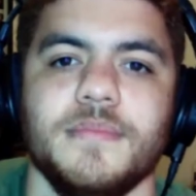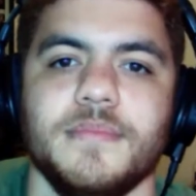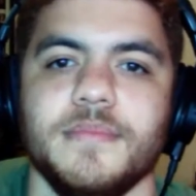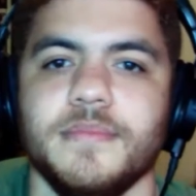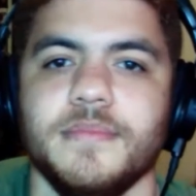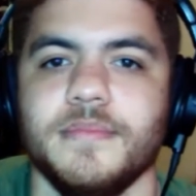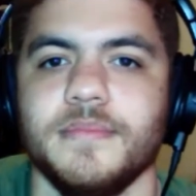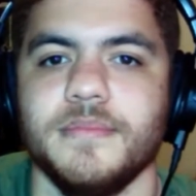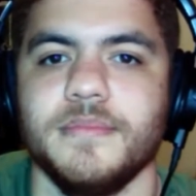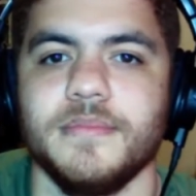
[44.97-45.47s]

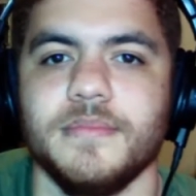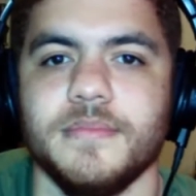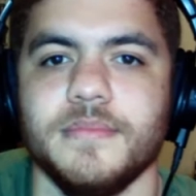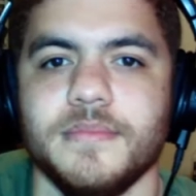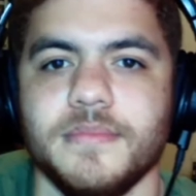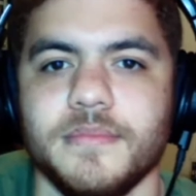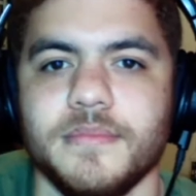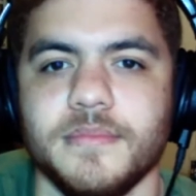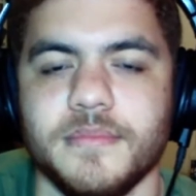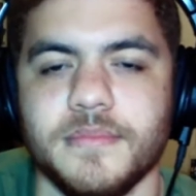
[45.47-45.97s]

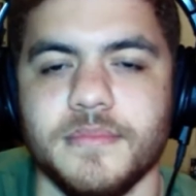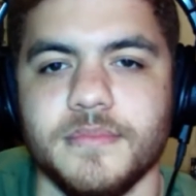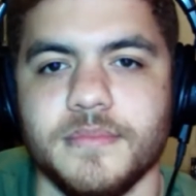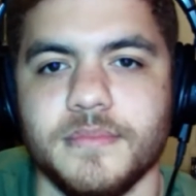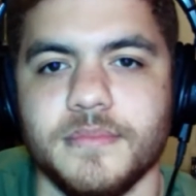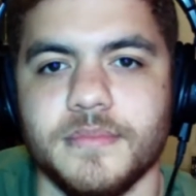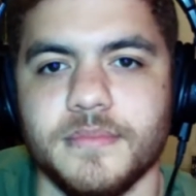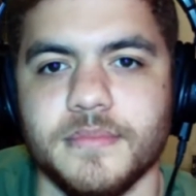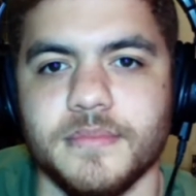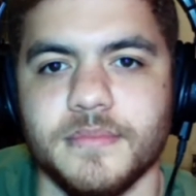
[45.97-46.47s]

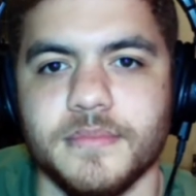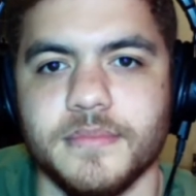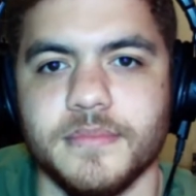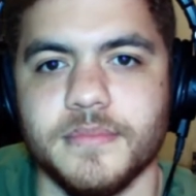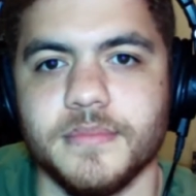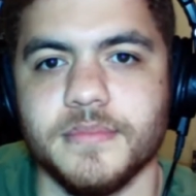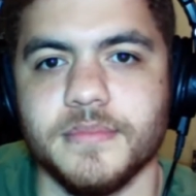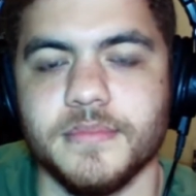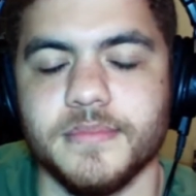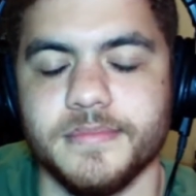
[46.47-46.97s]

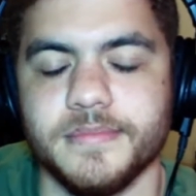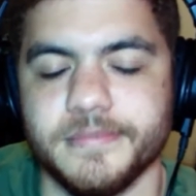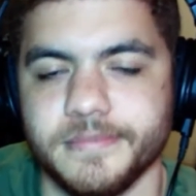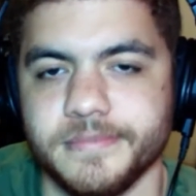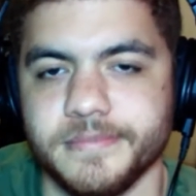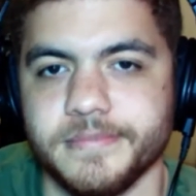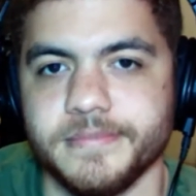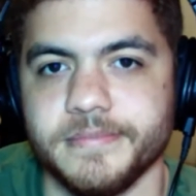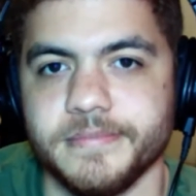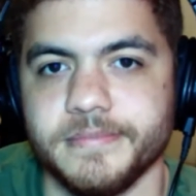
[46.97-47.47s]

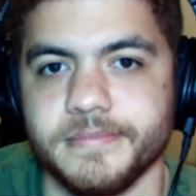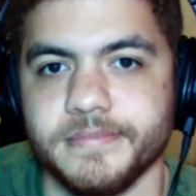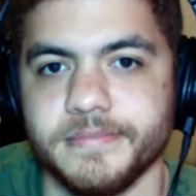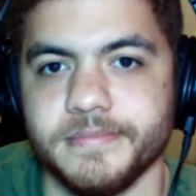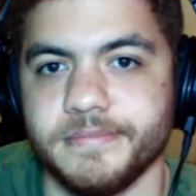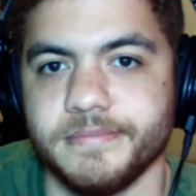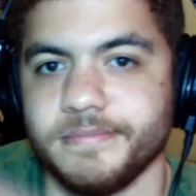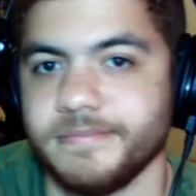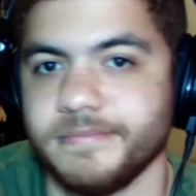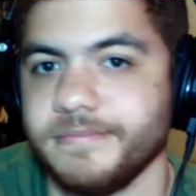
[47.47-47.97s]

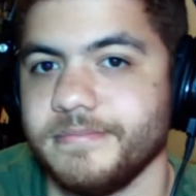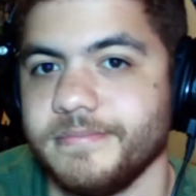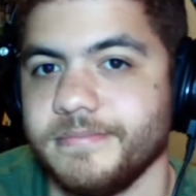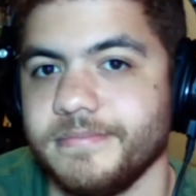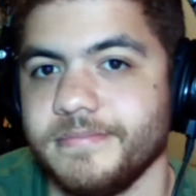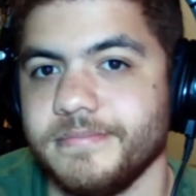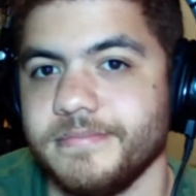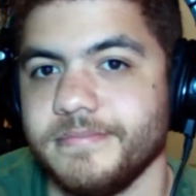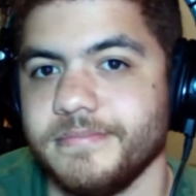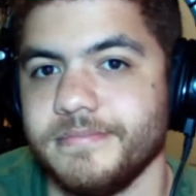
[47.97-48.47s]

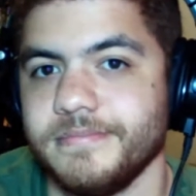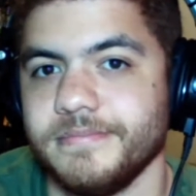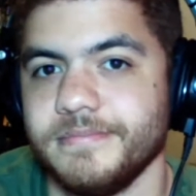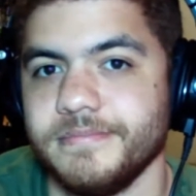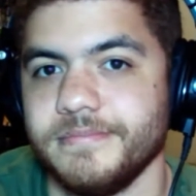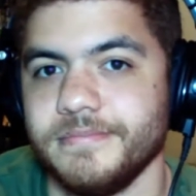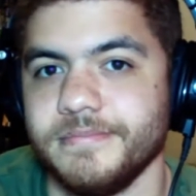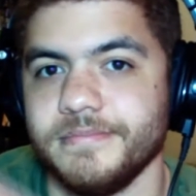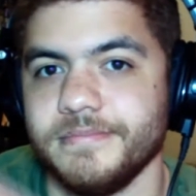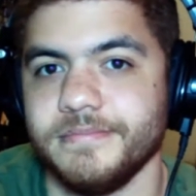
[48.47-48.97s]

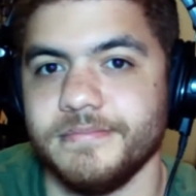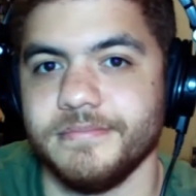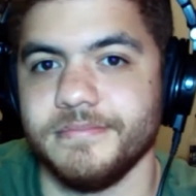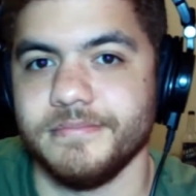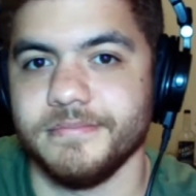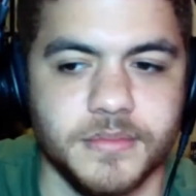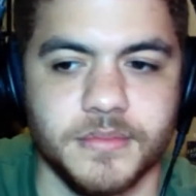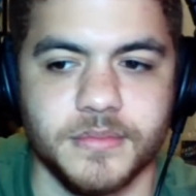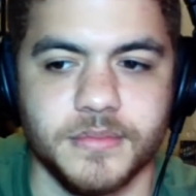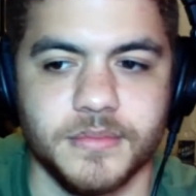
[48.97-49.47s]

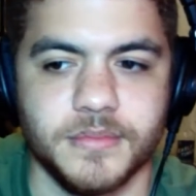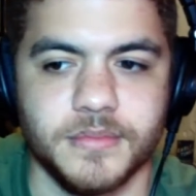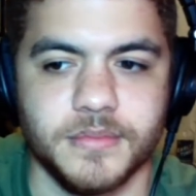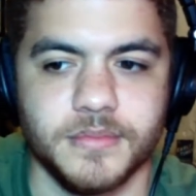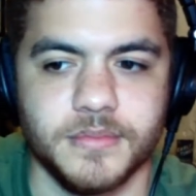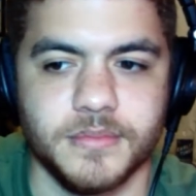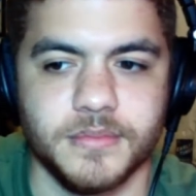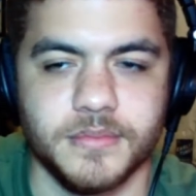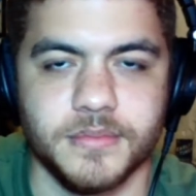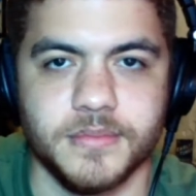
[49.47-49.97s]

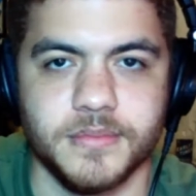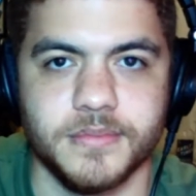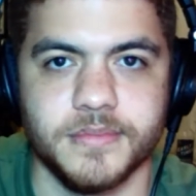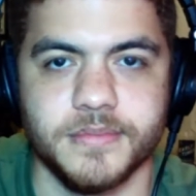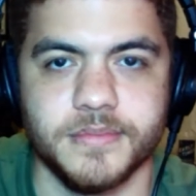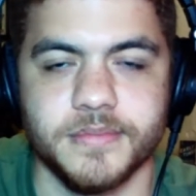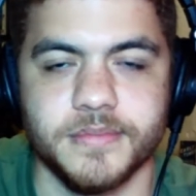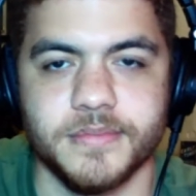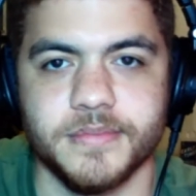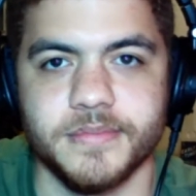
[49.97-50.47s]

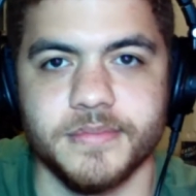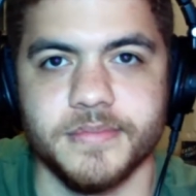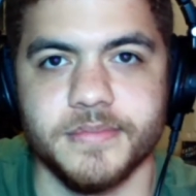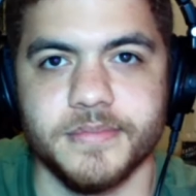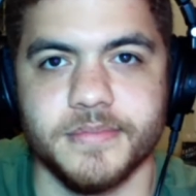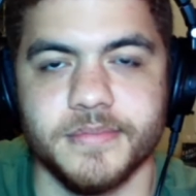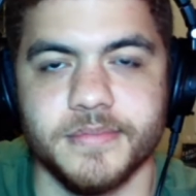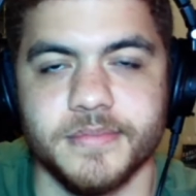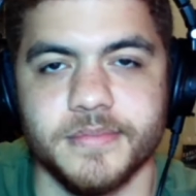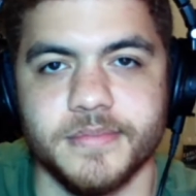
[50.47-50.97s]

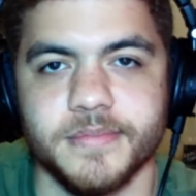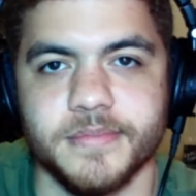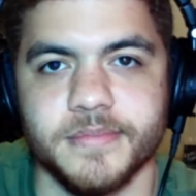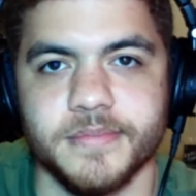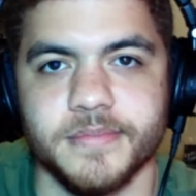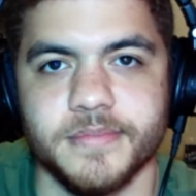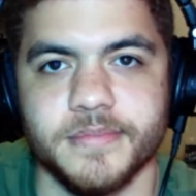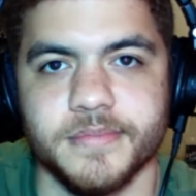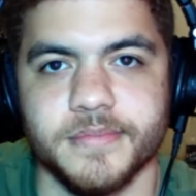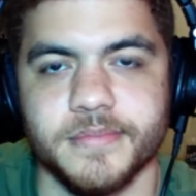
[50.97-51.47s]

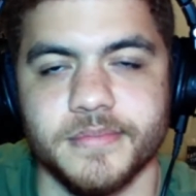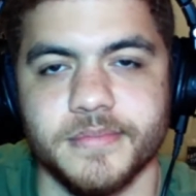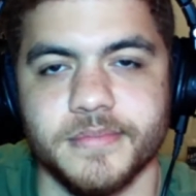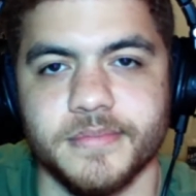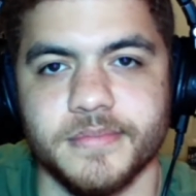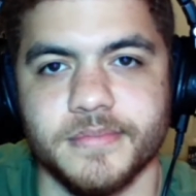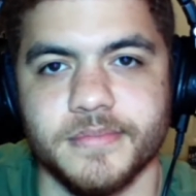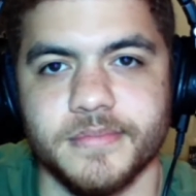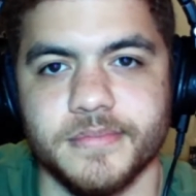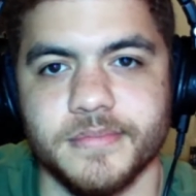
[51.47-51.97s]

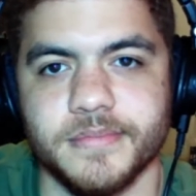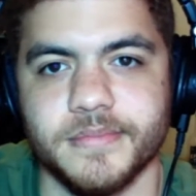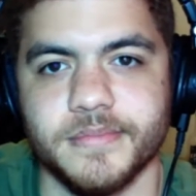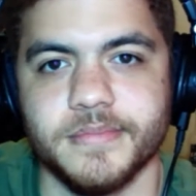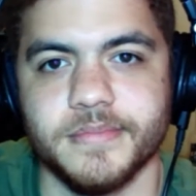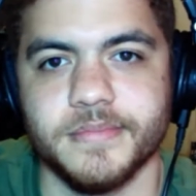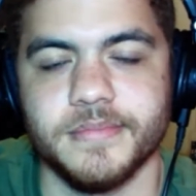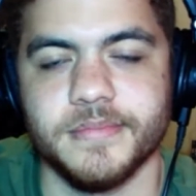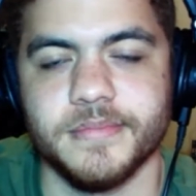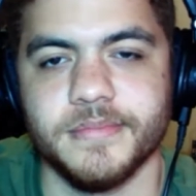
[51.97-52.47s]

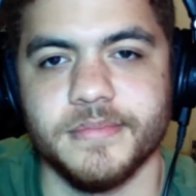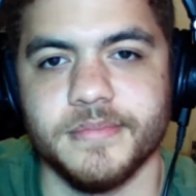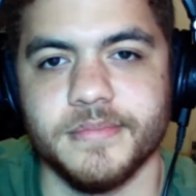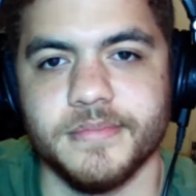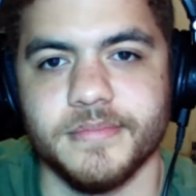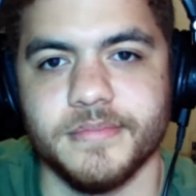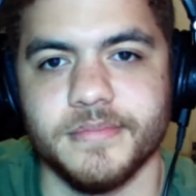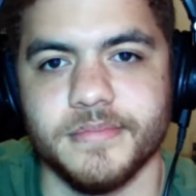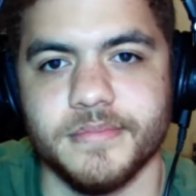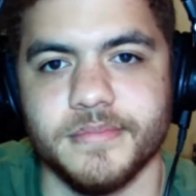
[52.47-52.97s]
This person isn't speaking.